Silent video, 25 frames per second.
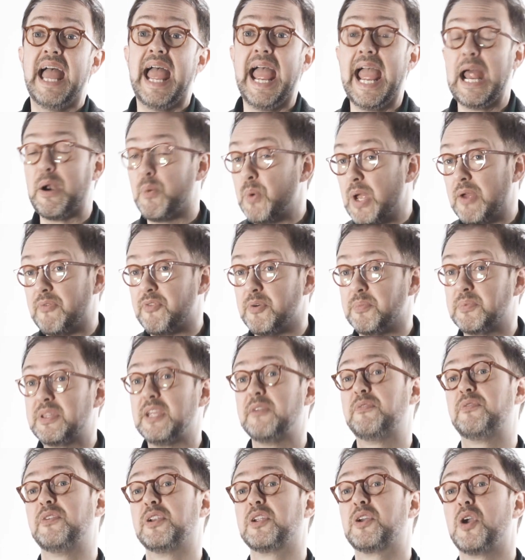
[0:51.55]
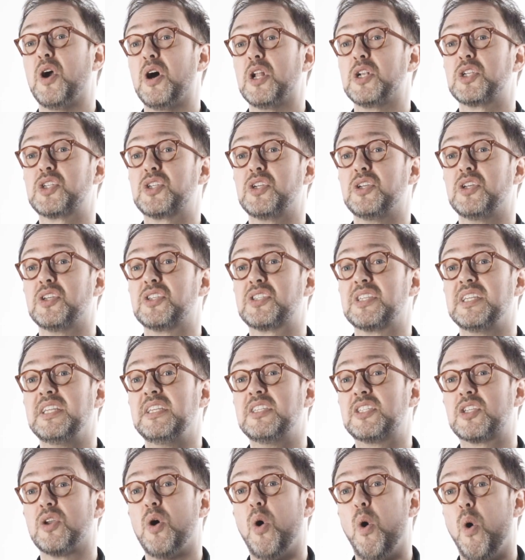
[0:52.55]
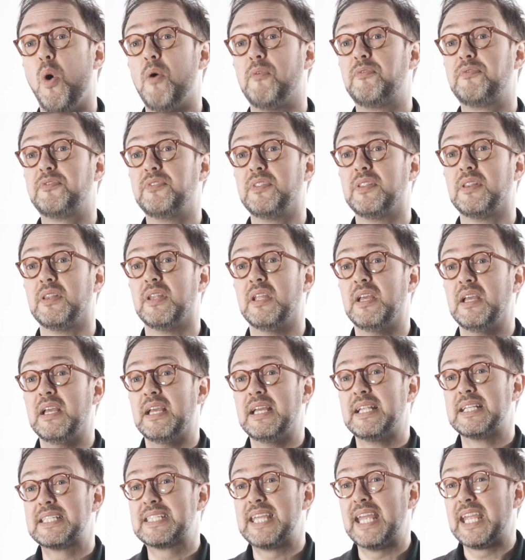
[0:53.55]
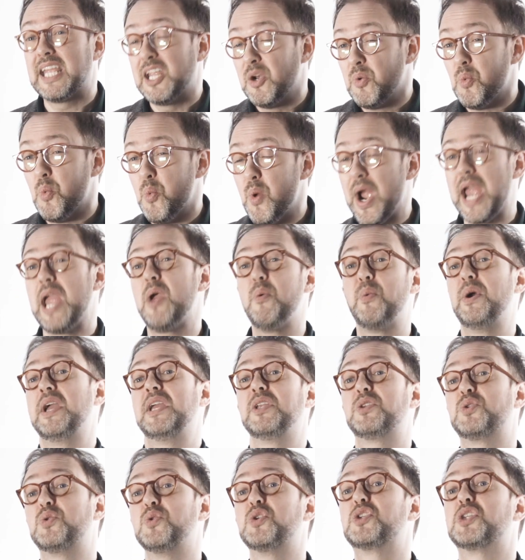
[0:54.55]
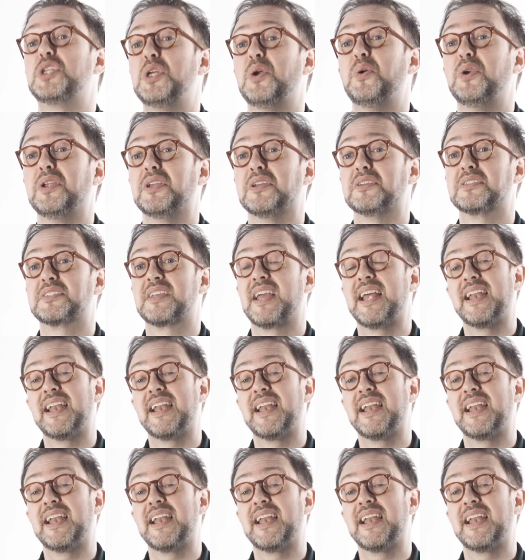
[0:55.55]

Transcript: and we're from different cultures is often taken way too serious.